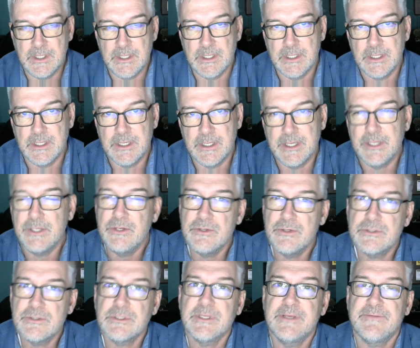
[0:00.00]
And
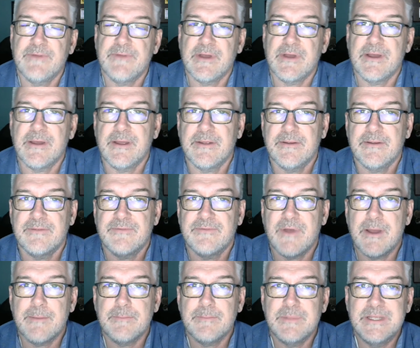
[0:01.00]
usually if
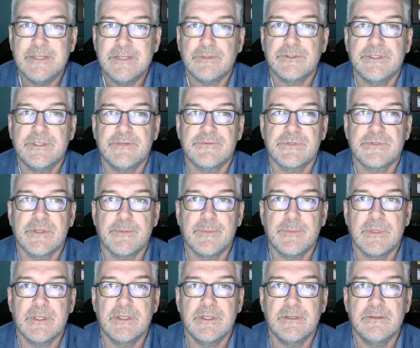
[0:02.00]
I'm guilty of
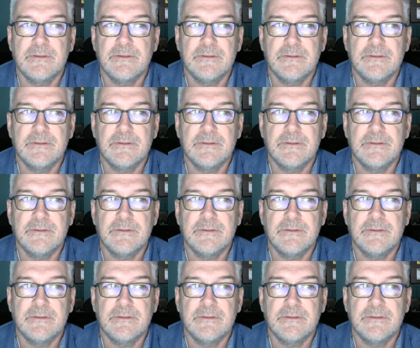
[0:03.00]
something,